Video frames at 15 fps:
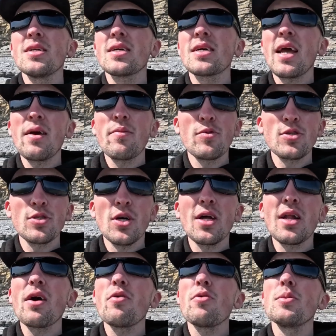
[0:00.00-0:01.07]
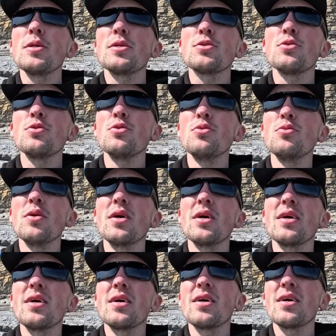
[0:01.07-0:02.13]
camera's not allowing me to
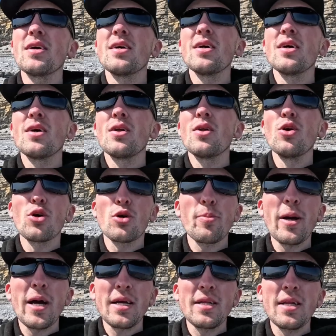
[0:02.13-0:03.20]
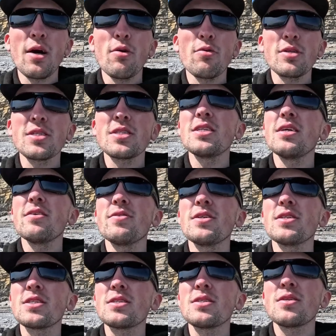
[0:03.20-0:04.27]
look back now to see if
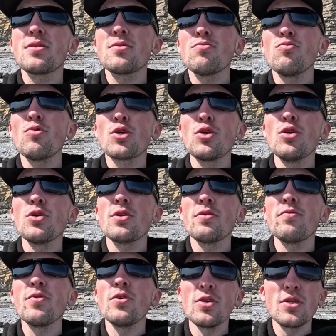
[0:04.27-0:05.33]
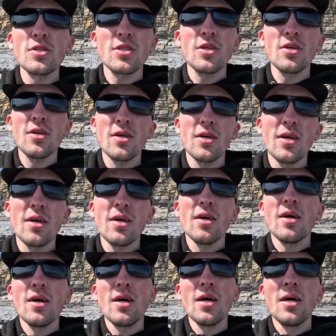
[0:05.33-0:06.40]
it's recording voice.
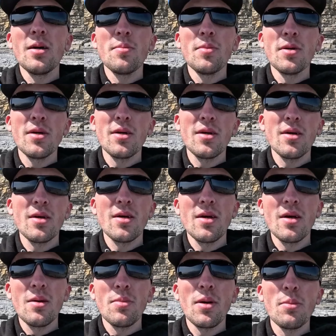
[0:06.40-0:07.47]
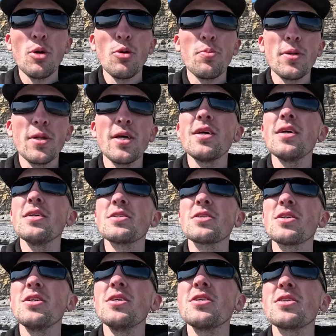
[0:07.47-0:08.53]
But I'm hoping it is,
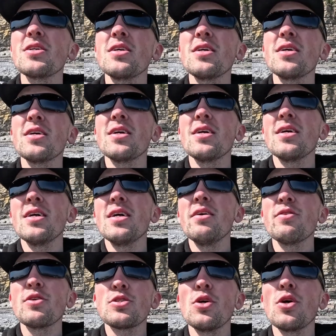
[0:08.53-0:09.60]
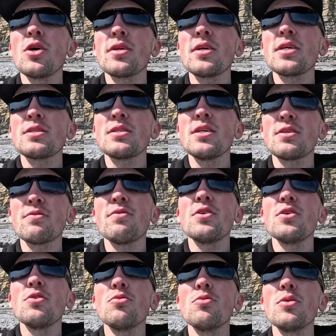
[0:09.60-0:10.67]
because if it's not, this
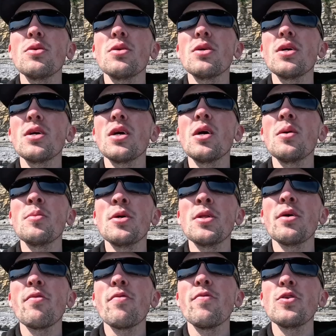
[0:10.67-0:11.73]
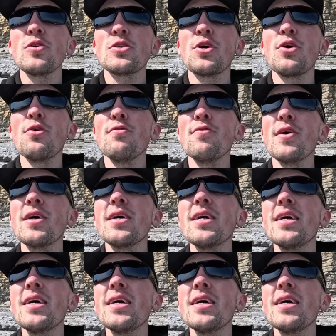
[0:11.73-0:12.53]
video will be another voiceover.